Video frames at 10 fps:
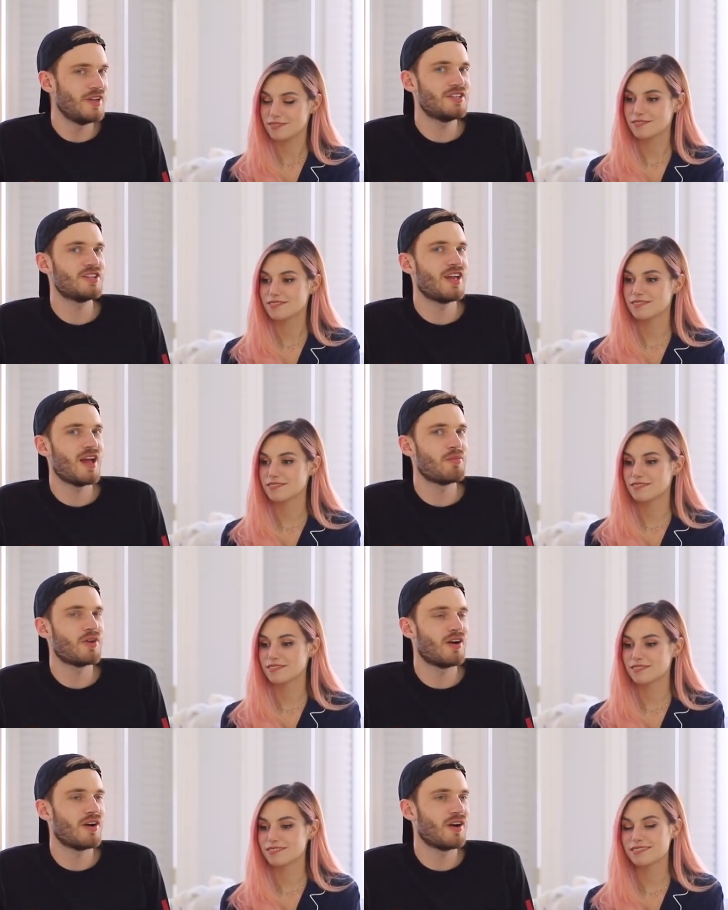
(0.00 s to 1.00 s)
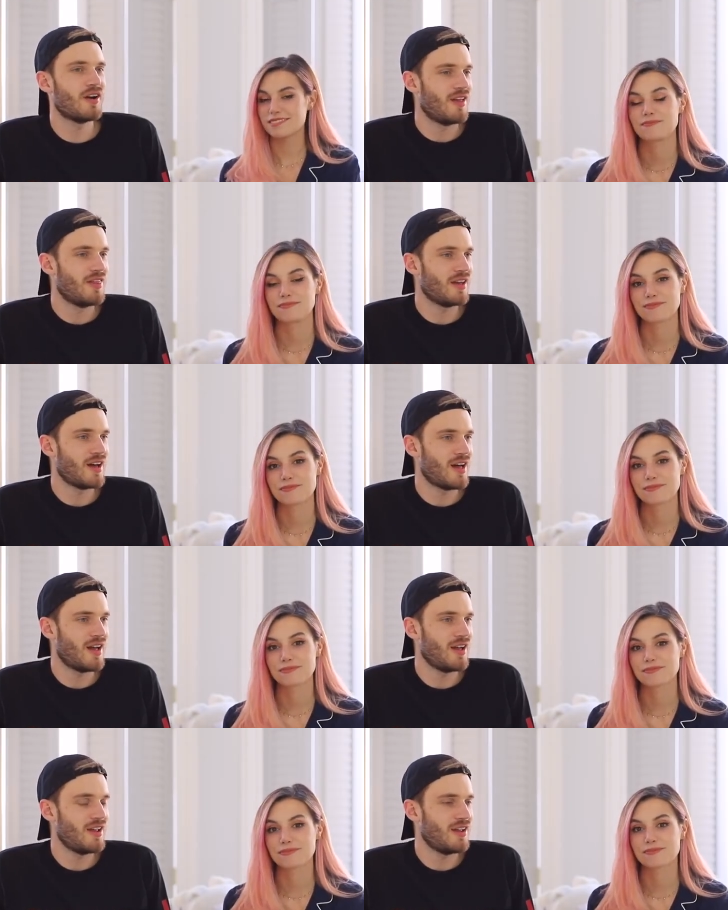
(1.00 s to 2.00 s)
Speaker 1: we reached the cable car and the
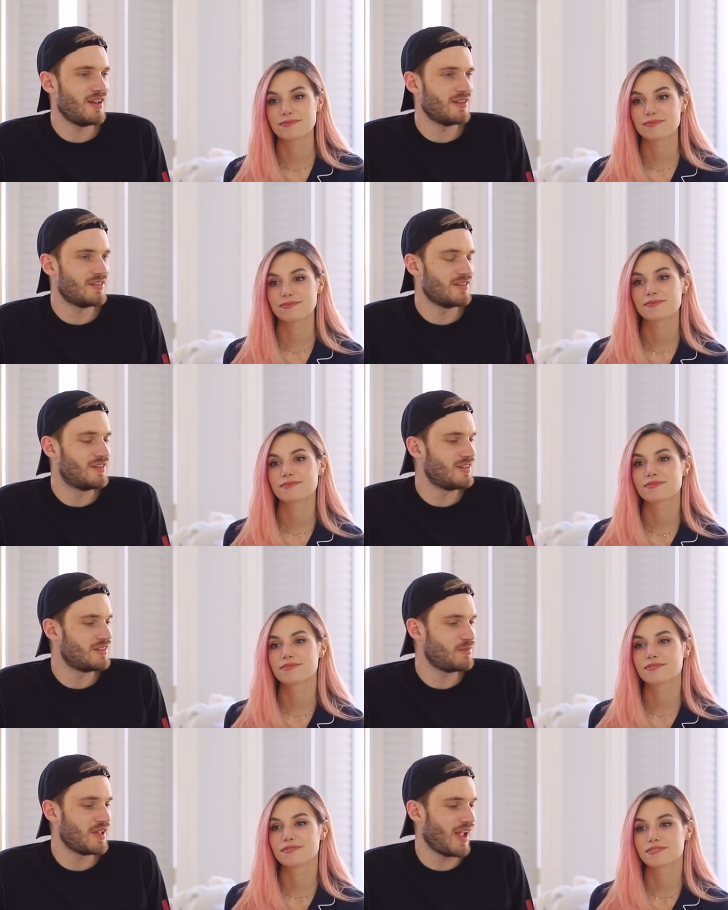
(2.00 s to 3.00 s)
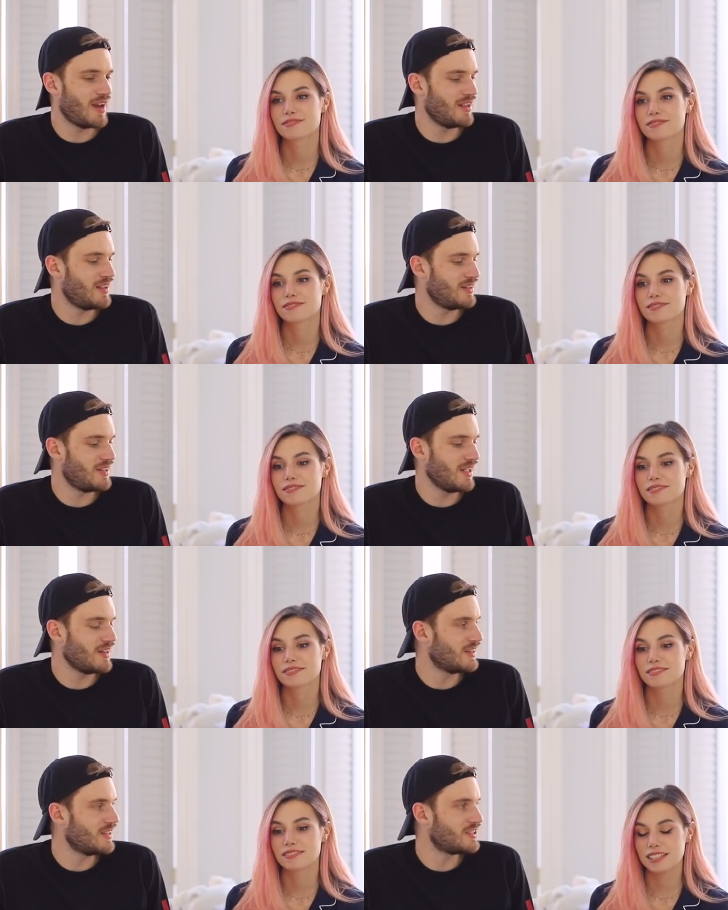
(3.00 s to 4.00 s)
guy didn't speak any
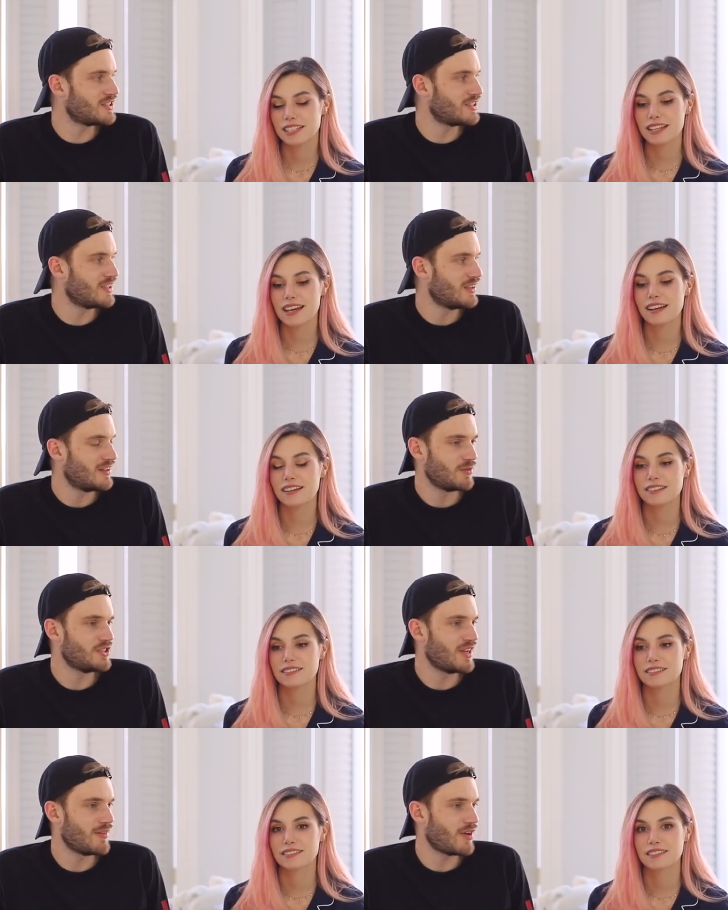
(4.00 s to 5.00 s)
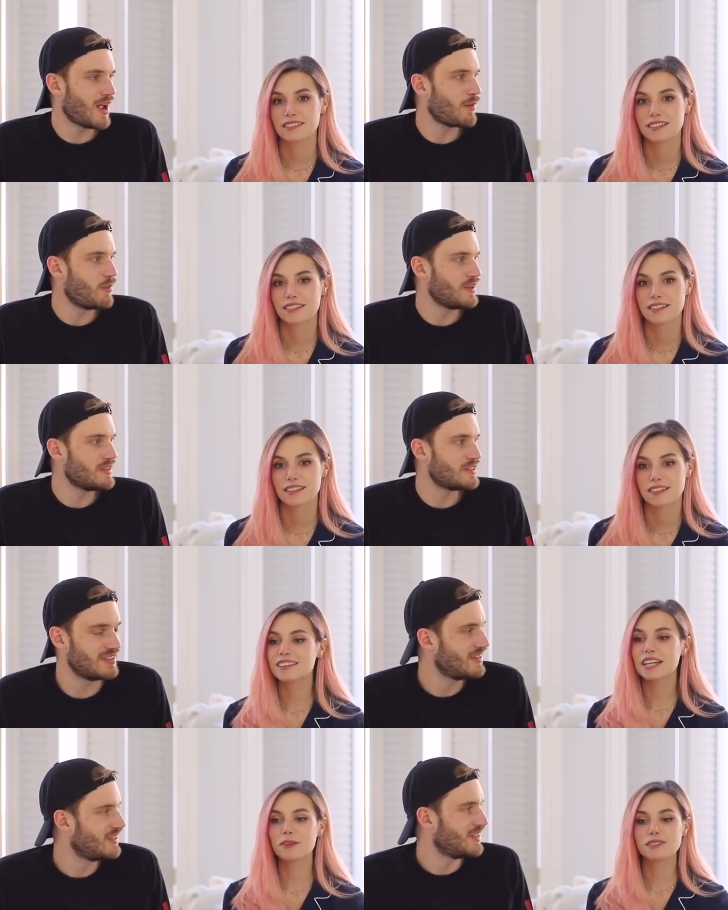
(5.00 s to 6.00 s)
English. Yeah. Which never happens.
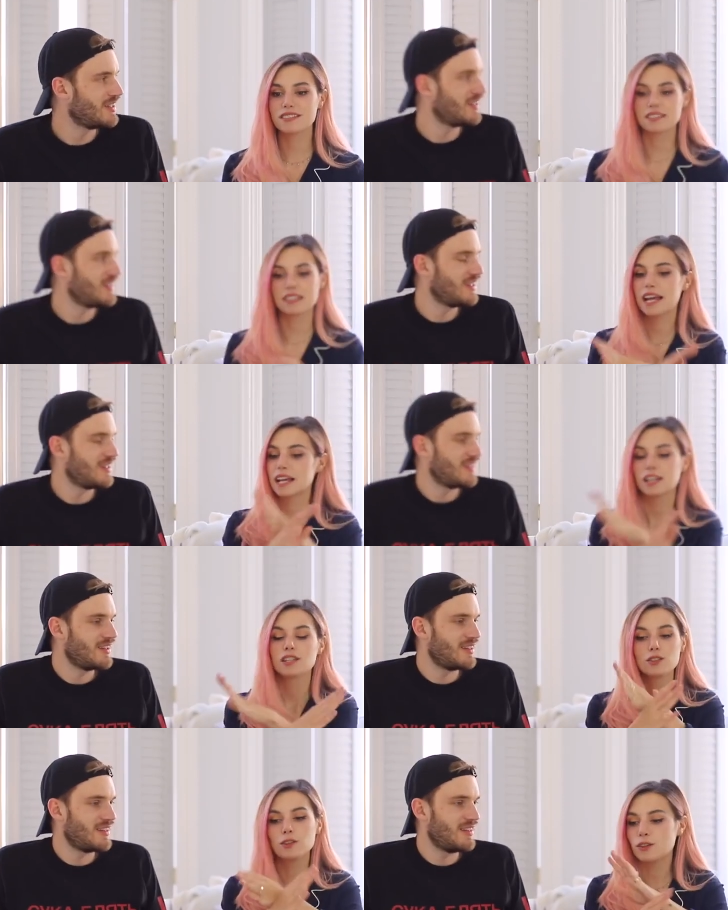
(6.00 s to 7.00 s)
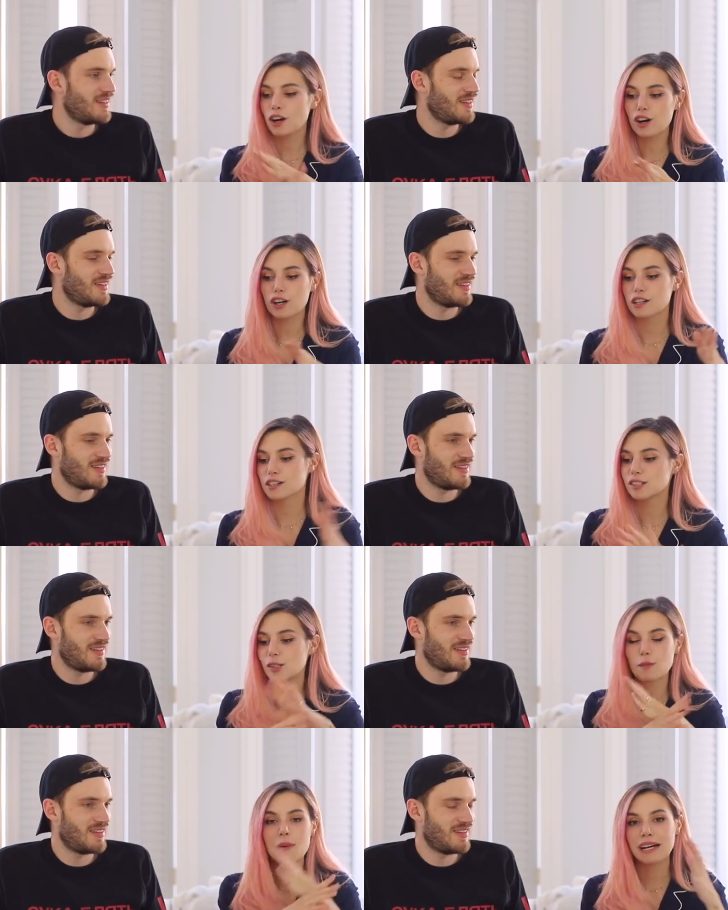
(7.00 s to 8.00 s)
Speaker 2: He was just like, no car,
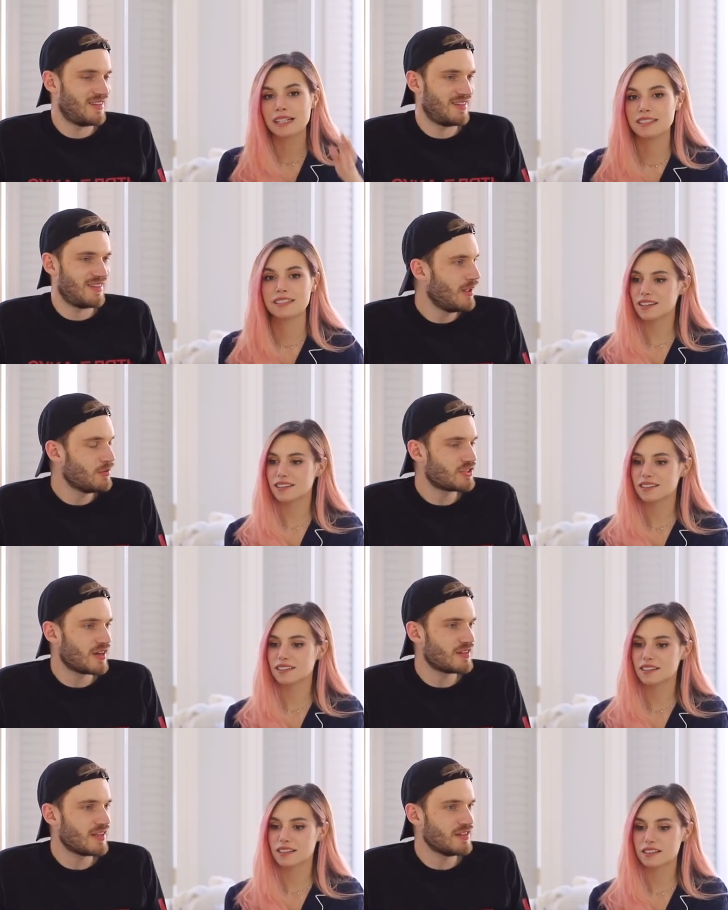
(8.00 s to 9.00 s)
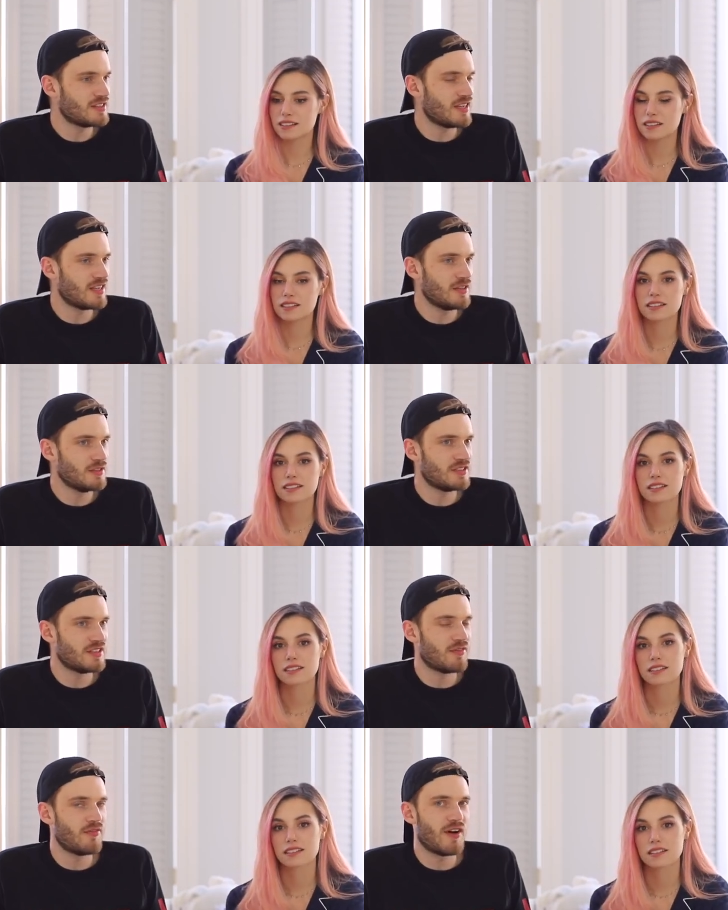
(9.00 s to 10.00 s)
no bus. He
Speaker 1: was trying to tell us that it
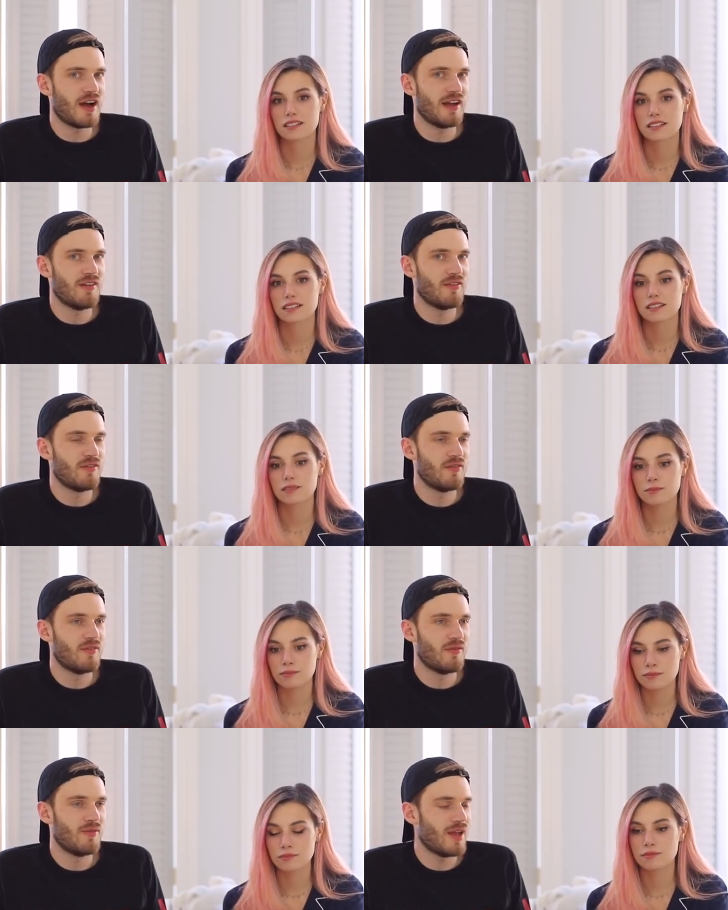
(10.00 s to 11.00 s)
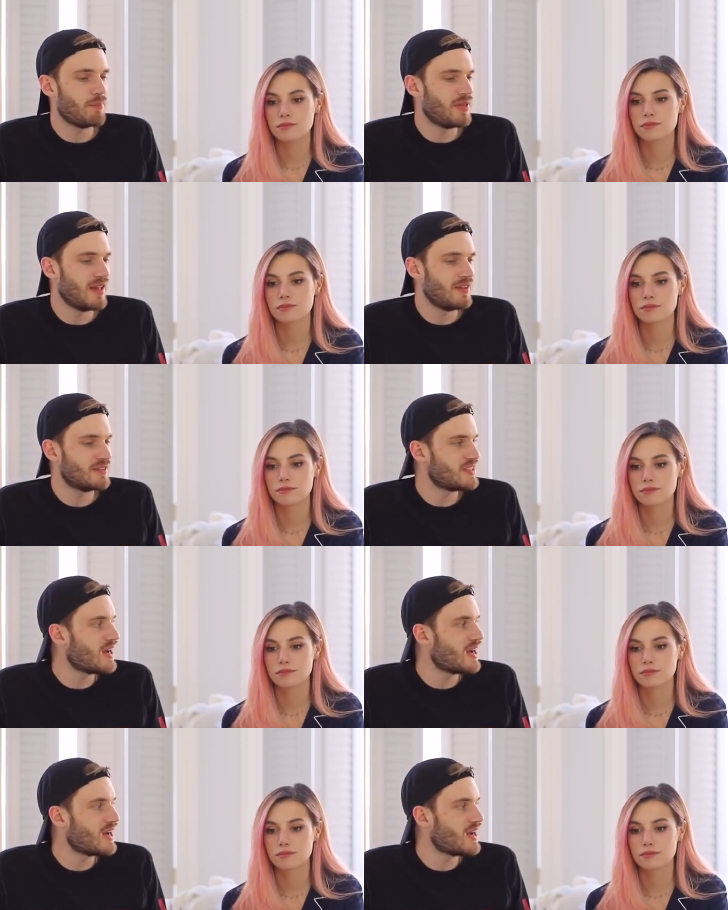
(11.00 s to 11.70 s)
closes at 5. Mm -hmm. We had plenty of